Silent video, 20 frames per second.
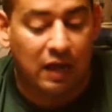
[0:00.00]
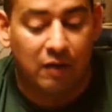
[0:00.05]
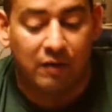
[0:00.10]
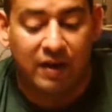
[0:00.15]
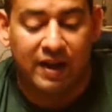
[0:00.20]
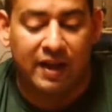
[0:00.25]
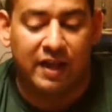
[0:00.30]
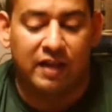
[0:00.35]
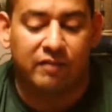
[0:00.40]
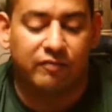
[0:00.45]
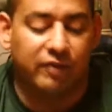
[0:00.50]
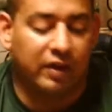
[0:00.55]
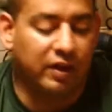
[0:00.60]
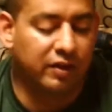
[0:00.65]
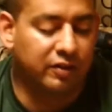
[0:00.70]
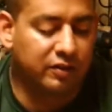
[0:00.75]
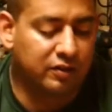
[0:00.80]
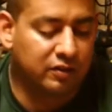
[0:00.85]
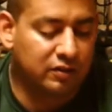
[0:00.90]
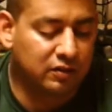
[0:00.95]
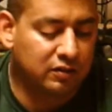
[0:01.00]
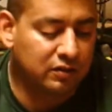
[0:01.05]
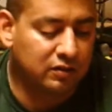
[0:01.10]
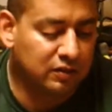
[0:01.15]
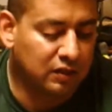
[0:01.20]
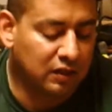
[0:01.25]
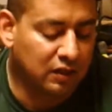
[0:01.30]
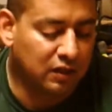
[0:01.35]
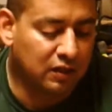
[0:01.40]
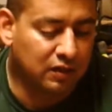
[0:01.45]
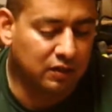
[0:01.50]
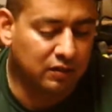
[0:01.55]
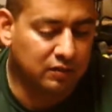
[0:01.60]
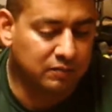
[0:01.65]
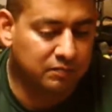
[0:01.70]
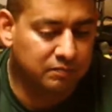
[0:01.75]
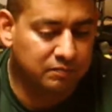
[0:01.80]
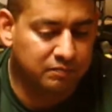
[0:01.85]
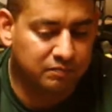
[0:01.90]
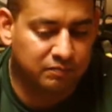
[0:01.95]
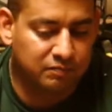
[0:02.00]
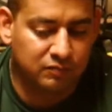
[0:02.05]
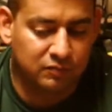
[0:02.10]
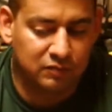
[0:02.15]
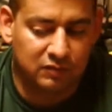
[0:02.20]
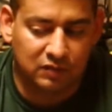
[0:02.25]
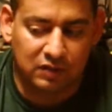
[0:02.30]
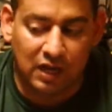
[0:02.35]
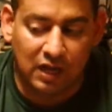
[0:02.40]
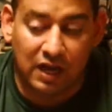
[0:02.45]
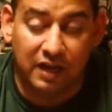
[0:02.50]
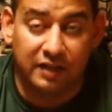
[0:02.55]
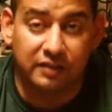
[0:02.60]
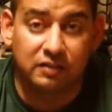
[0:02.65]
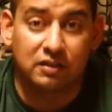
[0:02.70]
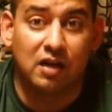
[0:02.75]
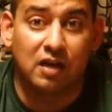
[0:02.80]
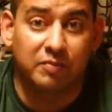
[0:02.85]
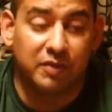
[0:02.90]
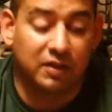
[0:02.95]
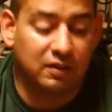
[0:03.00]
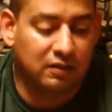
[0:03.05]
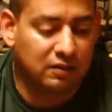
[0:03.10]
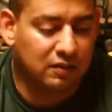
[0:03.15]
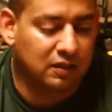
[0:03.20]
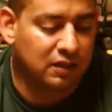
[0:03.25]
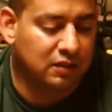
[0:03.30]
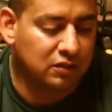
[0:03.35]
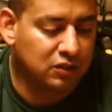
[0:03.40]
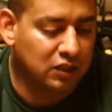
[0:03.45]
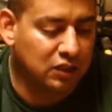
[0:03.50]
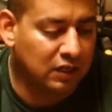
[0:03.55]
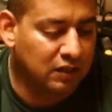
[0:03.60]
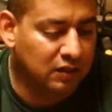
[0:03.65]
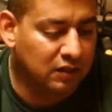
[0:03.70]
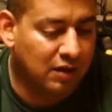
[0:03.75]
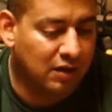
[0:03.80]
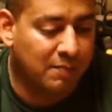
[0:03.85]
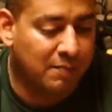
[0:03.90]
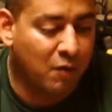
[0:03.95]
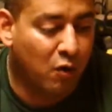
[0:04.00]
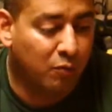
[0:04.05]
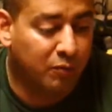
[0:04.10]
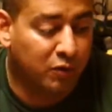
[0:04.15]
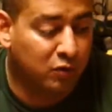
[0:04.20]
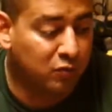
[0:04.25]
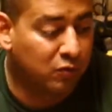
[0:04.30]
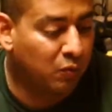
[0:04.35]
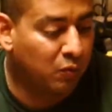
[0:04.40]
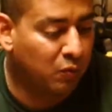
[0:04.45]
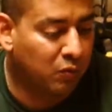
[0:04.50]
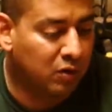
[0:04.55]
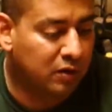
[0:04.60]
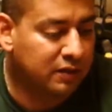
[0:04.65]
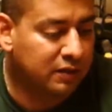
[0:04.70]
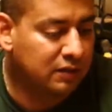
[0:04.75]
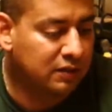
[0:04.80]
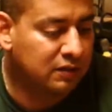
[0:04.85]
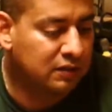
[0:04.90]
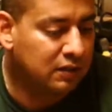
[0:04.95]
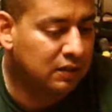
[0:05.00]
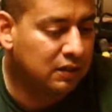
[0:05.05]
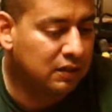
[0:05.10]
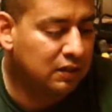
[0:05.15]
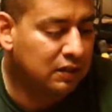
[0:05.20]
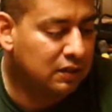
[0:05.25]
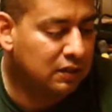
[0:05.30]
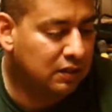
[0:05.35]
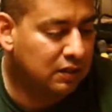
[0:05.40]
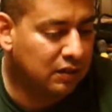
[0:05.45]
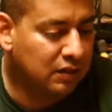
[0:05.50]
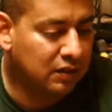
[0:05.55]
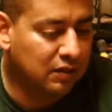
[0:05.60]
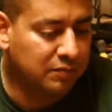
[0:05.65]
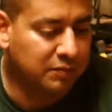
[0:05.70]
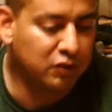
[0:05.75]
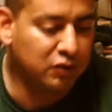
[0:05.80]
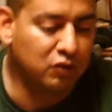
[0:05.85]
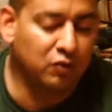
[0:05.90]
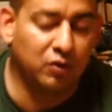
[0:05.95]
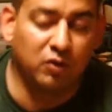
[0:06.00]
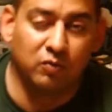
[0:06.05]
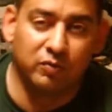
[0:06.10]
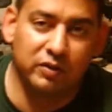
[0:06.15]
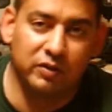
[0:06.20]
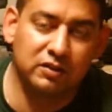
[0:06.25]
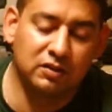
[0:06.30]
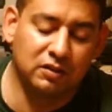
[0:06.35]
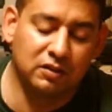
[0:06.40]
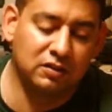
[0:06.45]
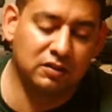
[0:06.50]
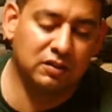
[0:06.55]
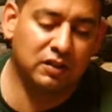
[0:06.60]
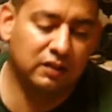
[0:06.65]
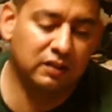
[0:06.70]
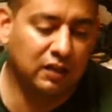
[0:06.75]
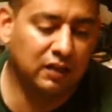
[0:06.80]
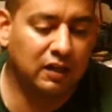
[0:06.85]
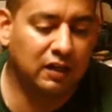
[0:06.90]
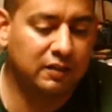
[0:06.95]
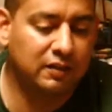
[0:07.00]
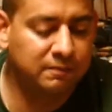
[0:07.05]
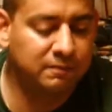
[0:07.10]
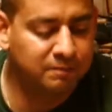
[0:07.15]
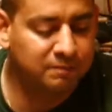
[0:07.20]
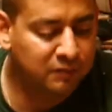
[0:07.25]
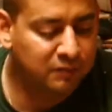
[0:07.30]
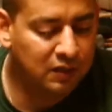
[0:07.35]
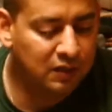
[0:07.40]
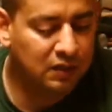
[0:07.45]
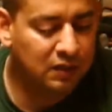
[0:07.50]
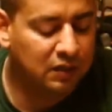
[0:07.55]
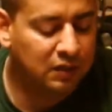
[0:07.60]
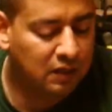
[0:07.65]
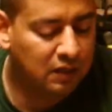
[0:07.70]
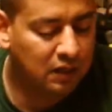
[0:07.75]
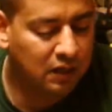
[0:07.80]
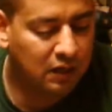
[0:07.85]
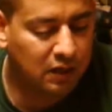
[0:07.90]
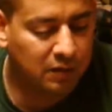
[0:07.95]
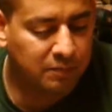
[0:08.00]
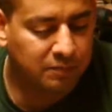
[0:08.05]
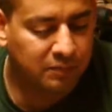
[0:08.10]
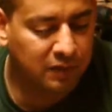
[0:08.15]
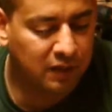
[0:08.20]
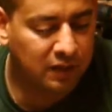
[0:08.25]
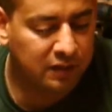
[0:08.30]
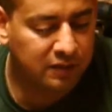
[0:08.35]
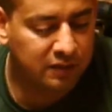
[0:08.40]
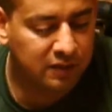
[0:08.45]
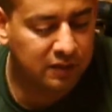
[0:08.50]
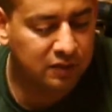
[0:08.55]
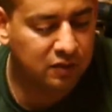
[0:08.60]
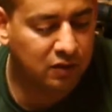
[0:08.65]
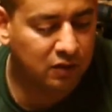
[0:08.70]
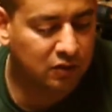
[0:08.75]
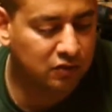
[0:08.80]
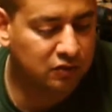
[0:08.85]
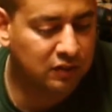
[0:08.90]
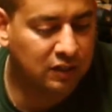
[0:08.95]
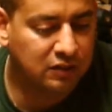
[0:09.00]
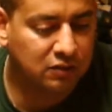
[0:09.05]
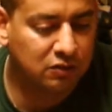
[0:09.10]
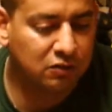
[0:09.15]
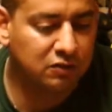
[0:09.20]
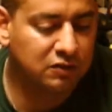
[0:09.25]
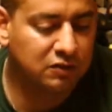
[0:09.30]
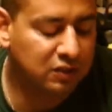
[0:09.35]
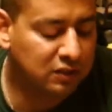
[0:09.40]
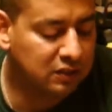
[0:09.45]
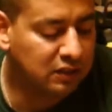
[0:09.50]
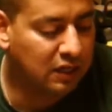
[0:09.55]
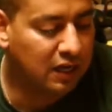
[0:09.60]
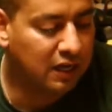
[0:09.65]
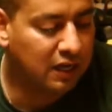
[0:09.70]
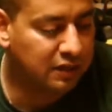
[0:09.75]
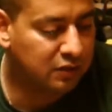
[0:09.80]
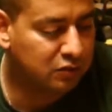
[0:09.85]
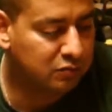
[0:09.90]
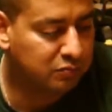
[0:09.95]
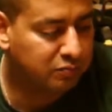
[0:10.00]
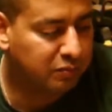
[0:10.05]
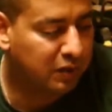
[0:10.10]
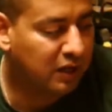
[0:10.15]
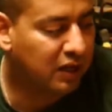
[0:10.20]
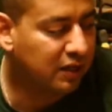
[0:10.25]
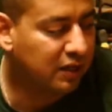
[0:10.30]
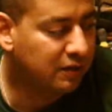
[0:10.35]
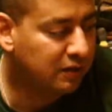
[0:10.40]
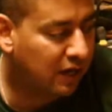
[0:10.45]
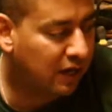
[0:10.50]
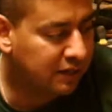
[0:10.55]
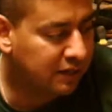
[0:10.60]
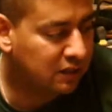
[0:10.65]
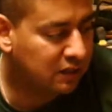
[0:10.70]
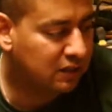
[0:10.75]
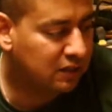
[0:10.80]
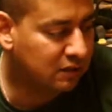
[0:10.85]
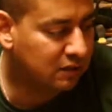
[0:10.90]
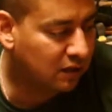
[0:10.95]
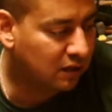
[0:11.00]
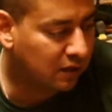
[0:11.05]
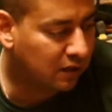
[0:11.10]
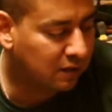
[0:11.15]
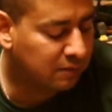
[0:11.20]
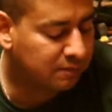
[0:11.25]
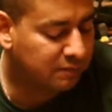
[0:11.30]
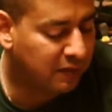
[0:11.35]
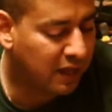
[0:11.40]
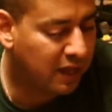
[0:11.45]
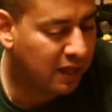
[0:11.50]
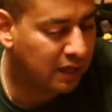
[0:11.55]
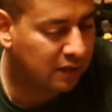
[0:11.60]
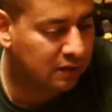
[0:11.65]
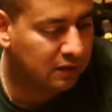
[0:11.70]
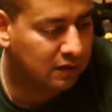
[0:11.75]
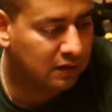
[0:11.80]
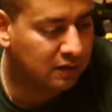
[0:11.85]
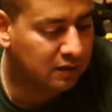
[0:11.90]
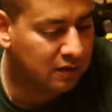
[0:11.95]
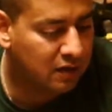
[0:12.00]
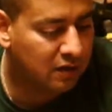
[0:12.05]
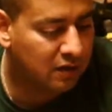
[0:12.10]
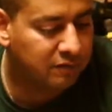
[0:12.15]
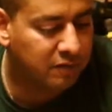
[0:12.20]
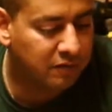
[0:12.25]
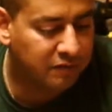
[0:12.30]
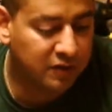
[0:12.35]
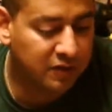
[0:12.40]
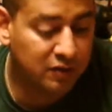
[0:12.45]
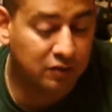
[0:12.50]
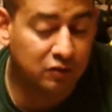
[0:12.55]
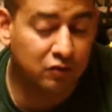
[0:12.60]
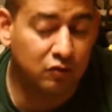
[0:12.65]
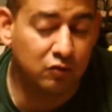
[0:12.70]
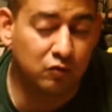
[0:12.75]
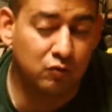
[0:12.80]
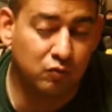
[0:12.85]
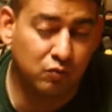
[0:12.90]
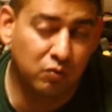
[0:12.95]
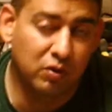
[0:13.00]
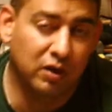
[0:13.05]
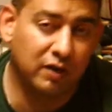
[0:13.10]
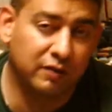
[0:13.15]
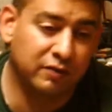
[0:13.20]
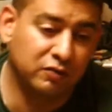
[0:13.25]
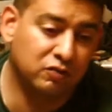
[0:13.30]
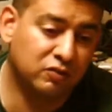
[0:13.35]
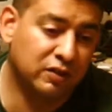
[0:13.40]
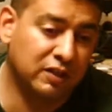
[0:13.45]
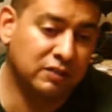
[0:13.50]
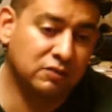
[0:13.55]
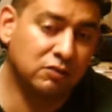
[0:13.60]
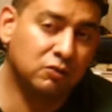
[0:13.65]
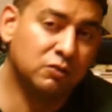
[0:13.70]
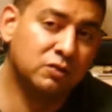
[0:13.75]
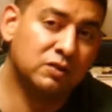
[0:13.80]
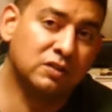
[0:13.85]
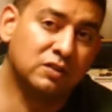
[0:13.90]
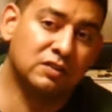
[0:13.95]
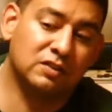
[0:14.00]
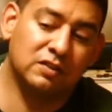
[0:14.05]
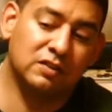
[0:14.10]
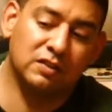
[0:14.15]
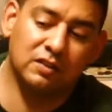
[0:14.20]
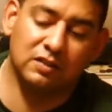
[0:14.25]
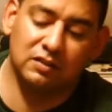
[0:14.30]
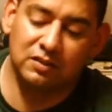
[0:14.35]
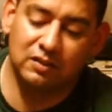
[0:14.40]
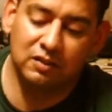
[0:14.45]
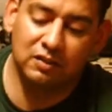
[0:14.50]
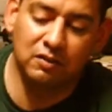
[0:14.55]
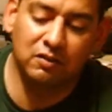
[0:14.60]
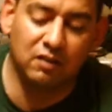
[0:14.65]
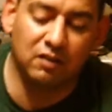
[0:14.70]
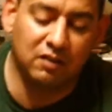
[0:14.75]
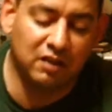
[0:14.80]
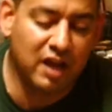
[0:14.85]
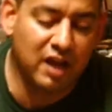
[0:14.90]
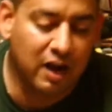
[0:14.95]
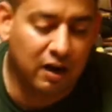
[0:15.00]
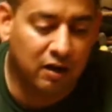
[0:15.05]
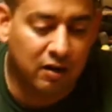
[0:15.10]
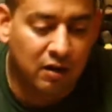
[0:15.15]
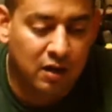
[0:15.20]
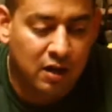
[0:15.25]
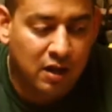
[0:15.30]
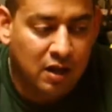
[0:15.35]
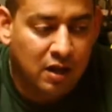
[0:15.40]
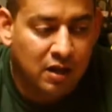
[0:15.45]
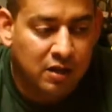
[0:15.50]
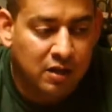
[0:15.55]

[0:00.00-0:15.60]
Now I have other dyes coming that I'm hoping will work. I've been doing research online. And these are translucent dyes, but I can add enough of it to where the translucency is still there,